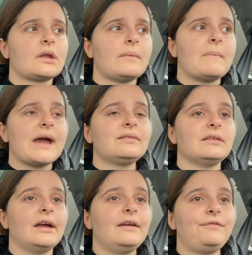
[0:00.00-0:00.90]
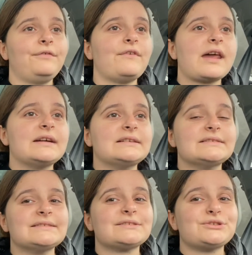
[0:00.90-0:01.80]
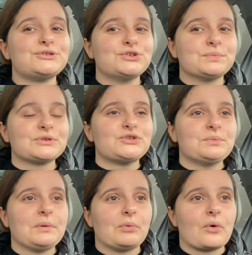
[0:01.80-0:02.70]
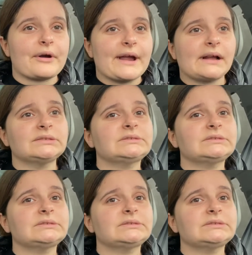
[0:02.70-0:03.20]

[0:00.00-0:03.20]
My life is super, super boring.